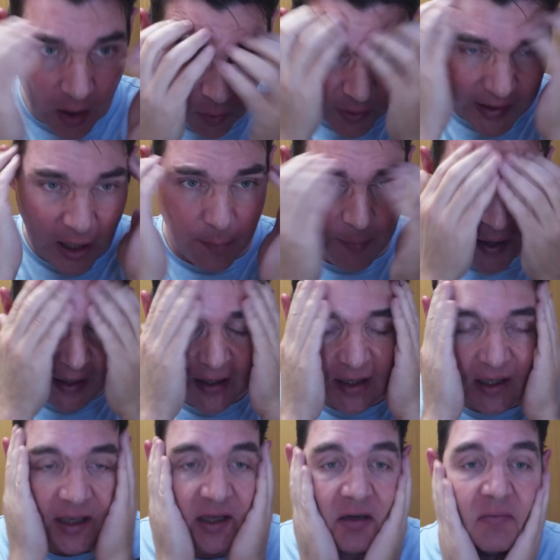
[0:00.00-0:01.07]
without
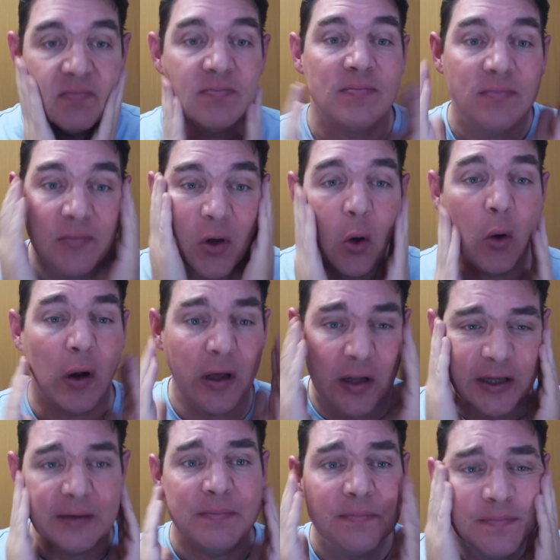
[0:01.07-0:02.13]
making it
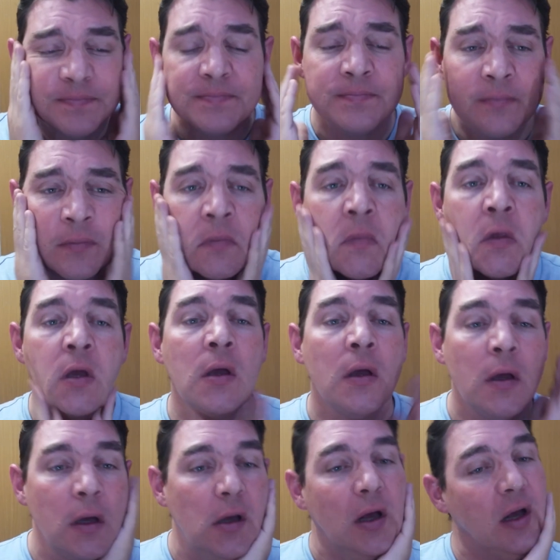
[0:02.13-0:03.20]
oily.
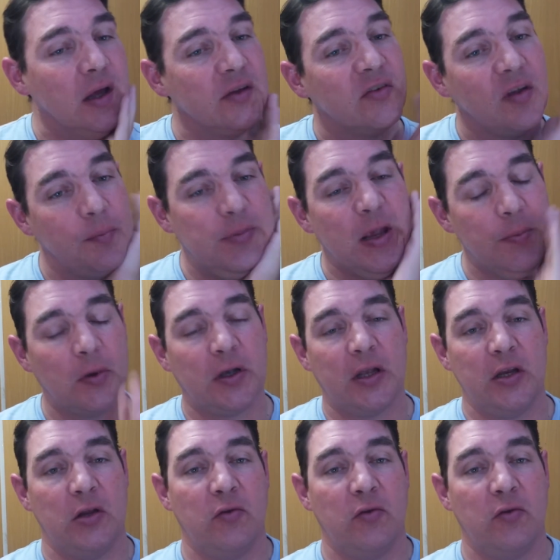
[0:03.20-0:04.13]
Some people can